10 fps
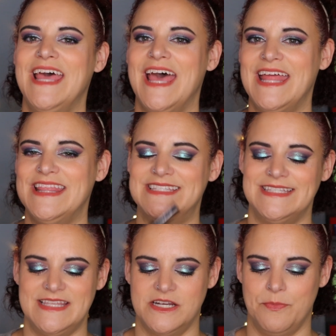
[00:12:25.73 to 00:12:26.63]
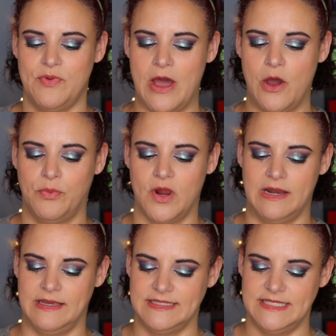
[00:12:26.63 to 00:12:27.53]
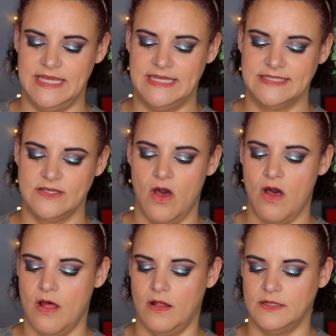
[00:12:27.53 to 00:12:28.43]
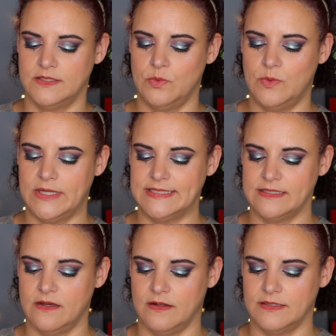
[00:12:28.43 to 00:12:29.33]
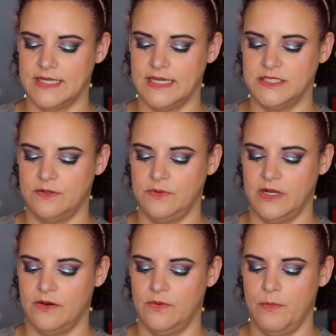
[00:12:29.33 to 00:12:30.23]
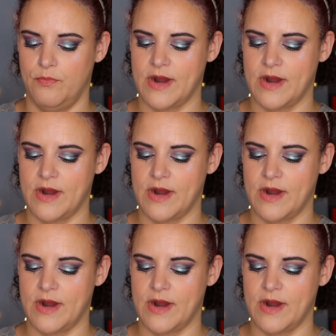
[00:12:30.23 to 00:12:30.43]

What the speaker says: And this is their brow product. It is called, what is it called? I don't know.